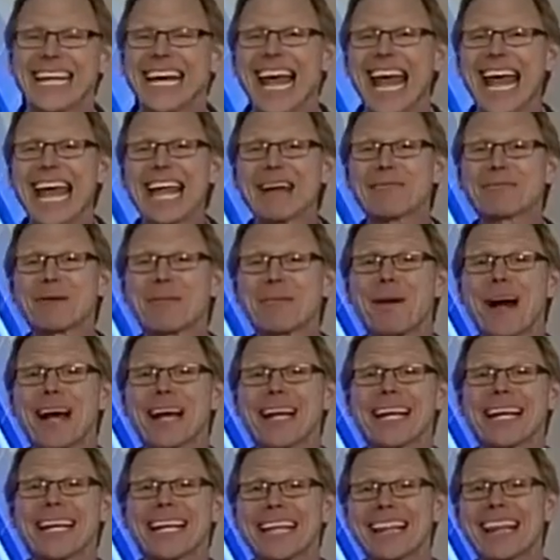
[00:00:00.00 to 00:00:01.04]
Hey,
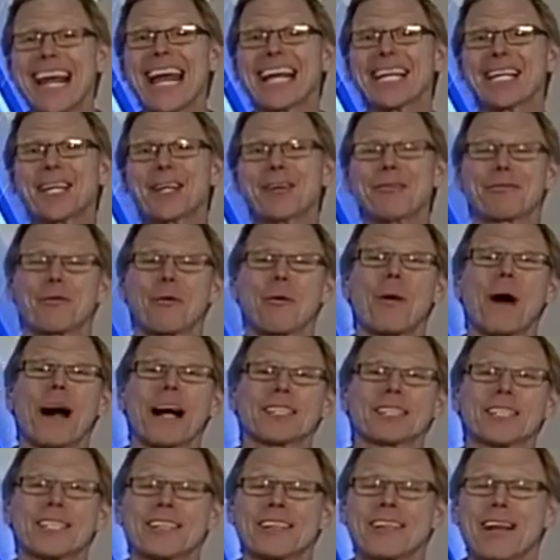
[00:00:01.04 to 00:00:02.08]
everybody. Thank you for
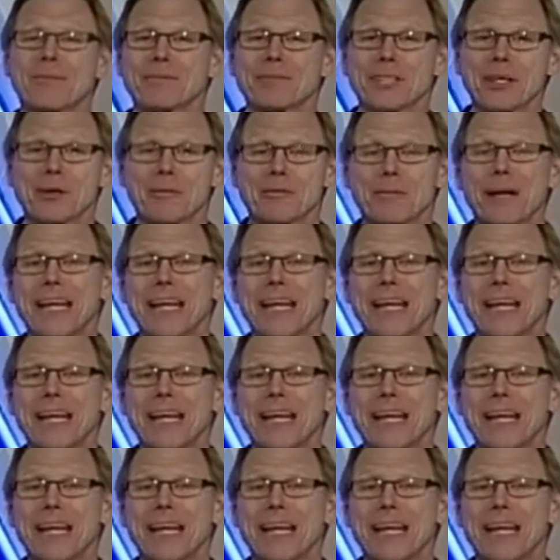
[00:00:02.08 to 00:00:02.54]
watching W